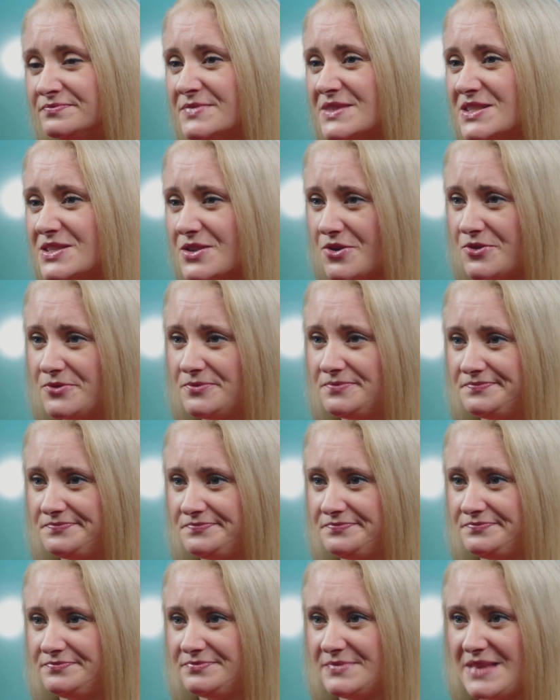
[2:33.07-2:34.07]
So,
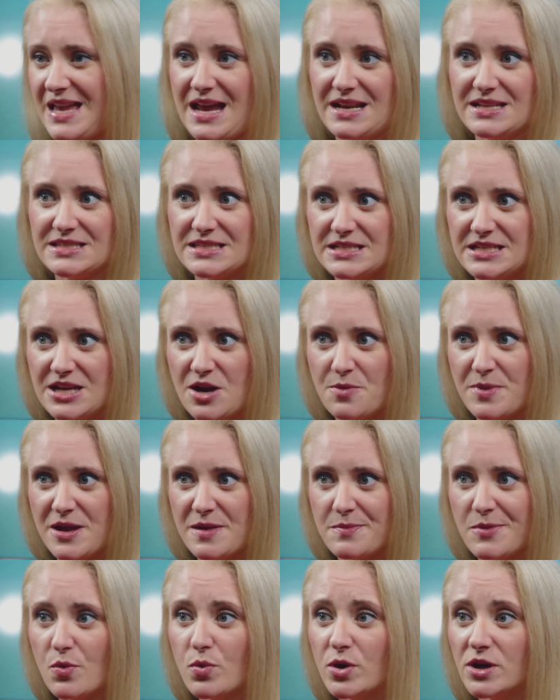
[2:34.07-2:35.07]
how does the down
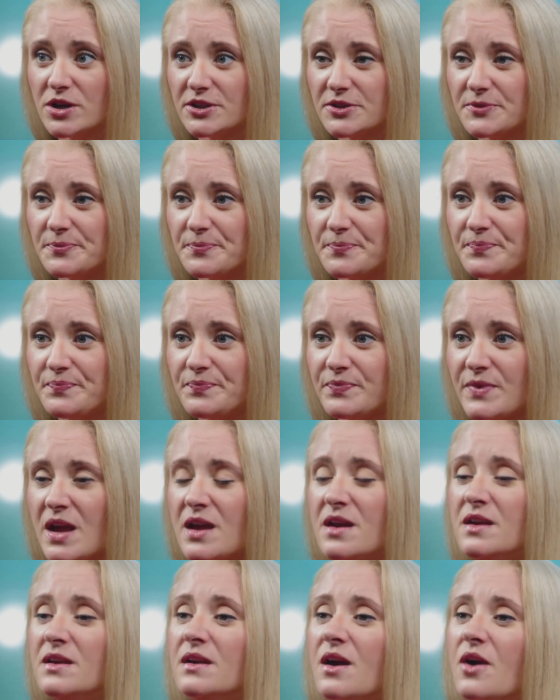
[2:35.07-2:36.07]
payment work?
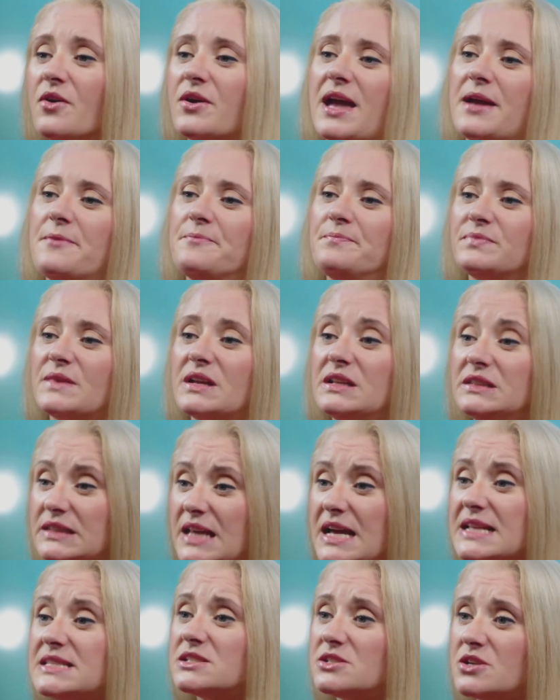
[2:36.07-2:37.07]
Okay,
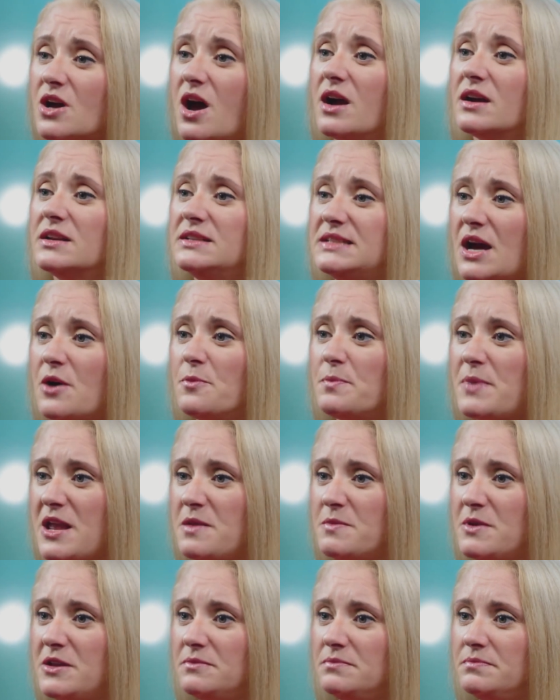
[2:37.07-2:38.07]
let's talk down
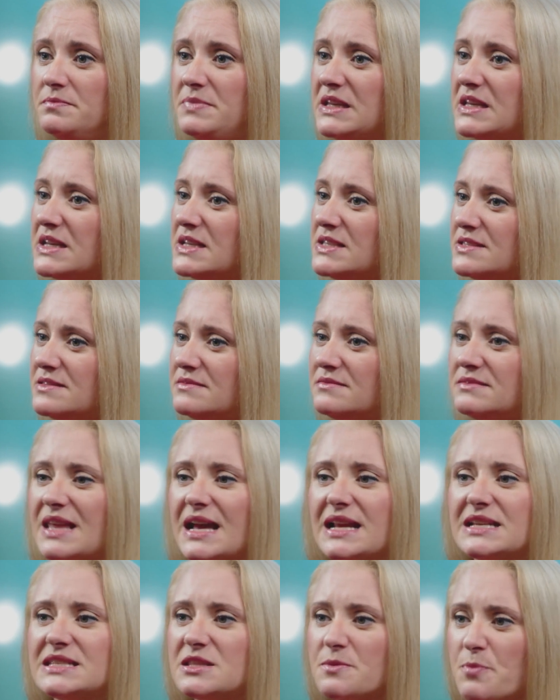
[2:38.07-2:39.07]
payment because
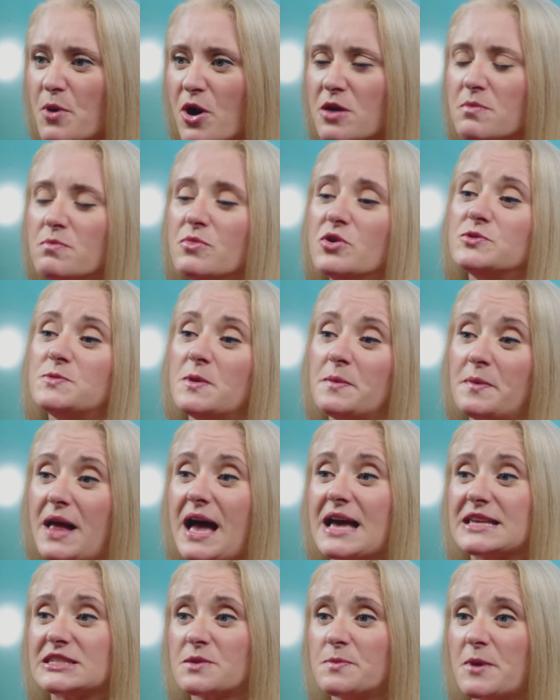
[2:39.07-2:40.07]
that's the part most people
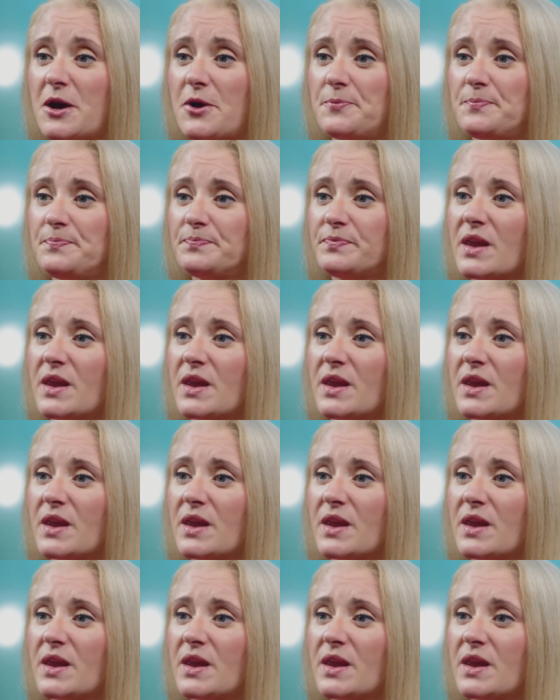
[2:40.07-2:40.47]
ask about.